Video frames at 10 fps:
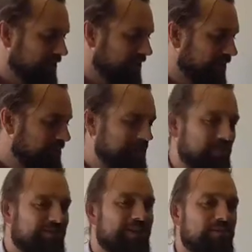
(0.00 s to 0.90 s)
it made
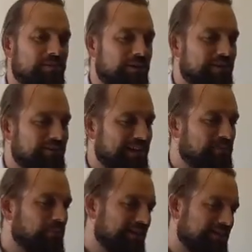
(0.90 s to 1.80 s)
me feel a bit proud at
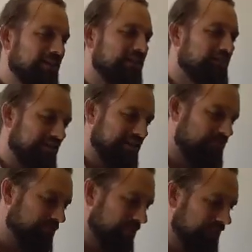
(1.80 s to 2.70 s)
that point in time that
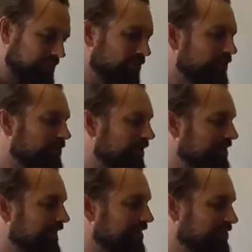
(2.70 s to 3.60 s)
they'd really moved
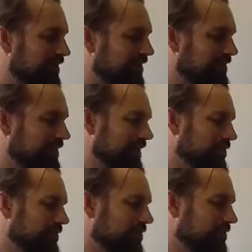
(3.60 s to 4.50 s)
on that far, that they
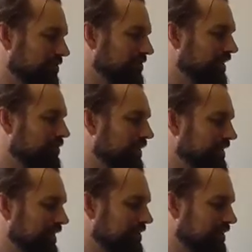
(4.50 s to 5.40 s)
could
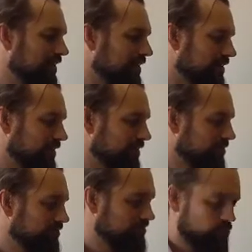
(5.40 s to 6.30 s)
celebrate that together.
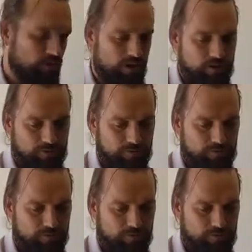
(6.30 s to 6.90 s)
It was really good.